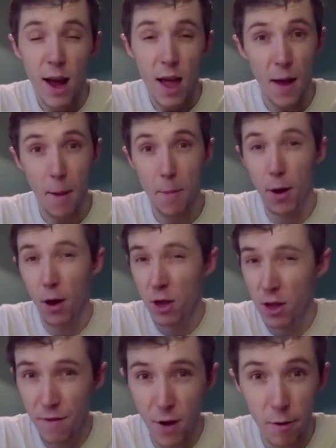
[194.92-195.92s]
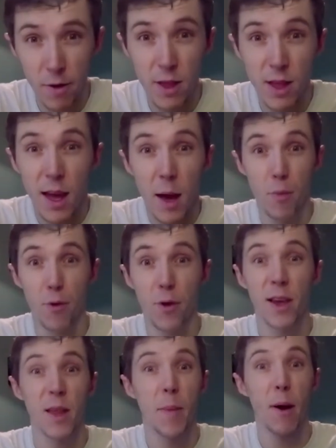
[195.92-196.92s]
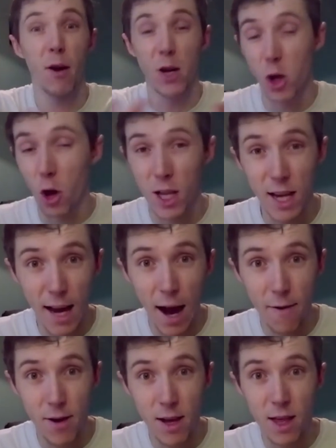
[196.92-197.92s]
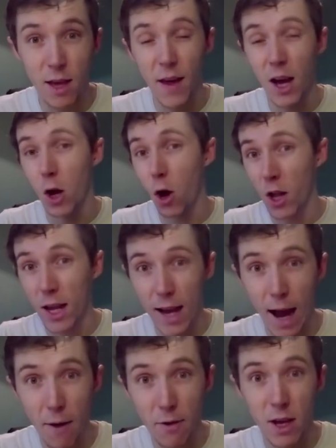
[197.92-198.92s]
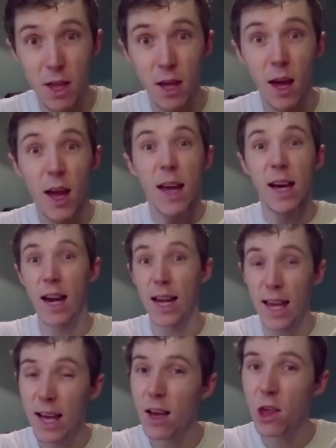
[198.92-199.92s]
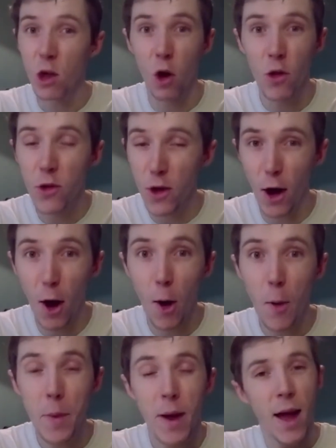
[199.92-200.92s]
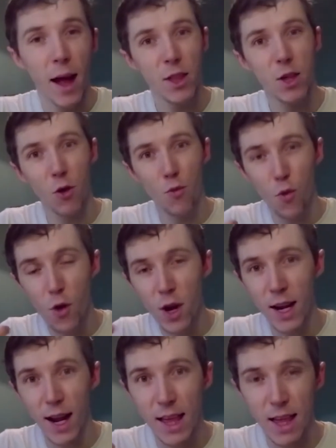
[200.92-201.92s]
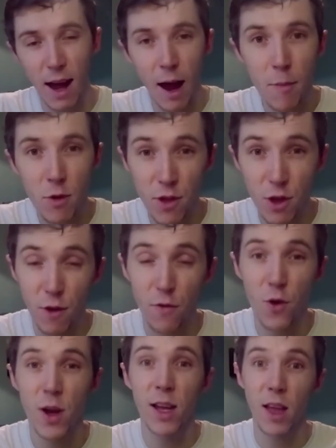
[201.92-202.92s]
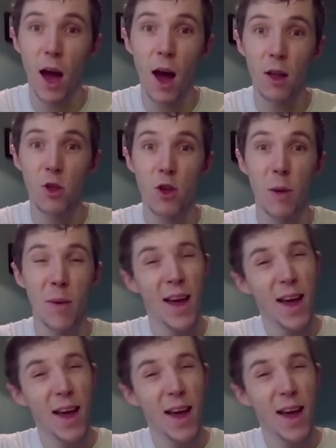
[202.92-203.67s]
That perseverance brings about a godly character. That godly character clings onto hope. And so really like times of suffering and hardship